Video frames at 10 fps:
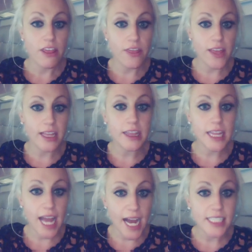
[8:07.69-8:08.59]
The
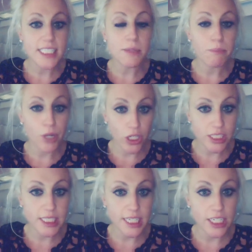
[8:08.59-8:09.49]
last
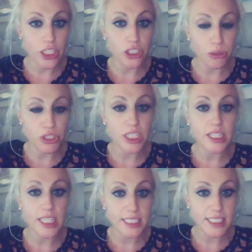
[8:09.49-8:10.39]
person you should
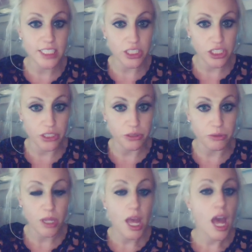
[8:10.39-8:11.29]
listen to